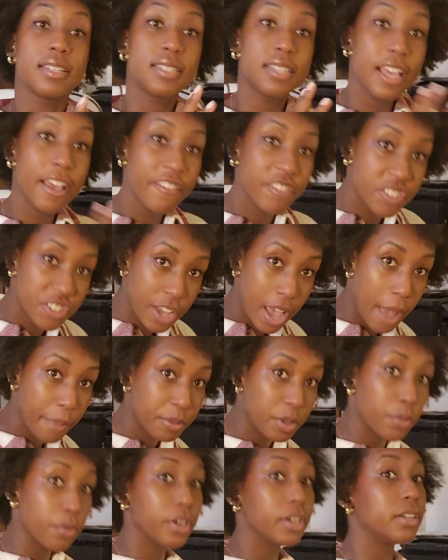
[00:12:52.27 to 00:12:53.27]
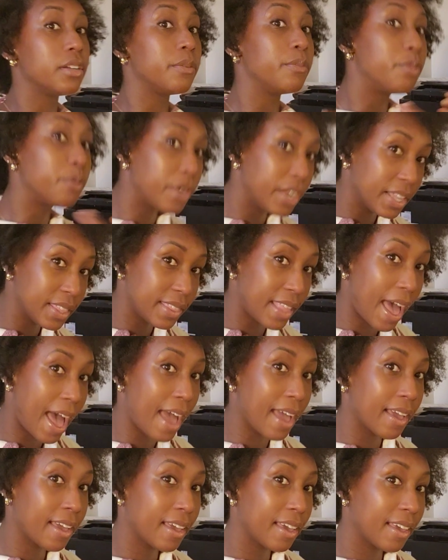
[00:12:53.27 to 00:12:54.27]
the 10th chapter, we're going to bring
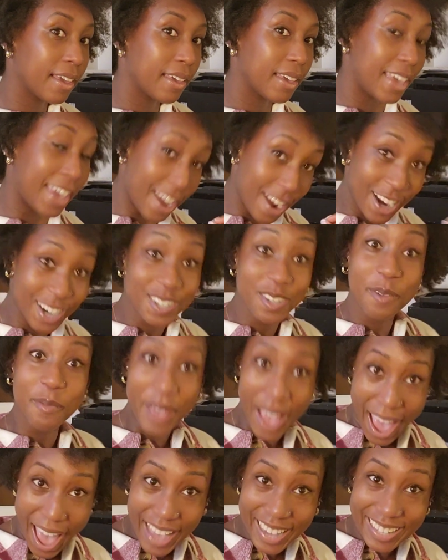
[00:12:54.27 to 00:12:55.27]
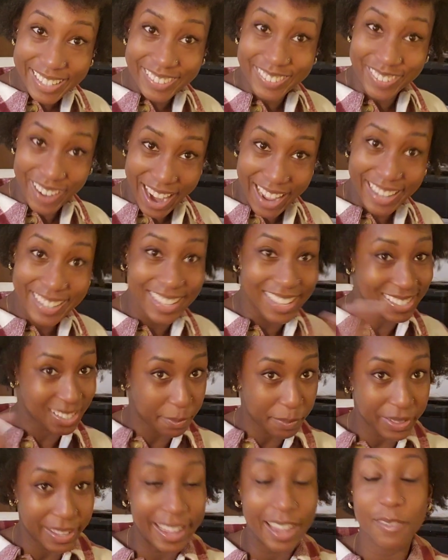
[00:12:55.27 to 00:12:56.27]
that character back, right?
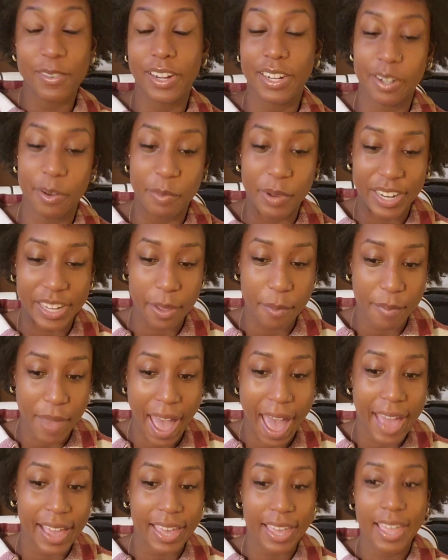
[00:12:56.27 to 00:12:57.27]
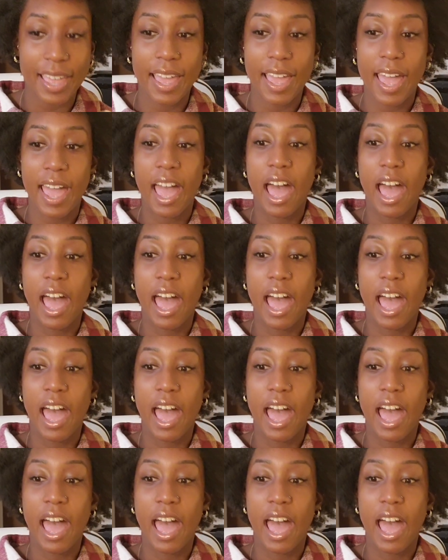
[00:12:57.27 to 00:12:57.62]
That's the plan. We're going to bring him back.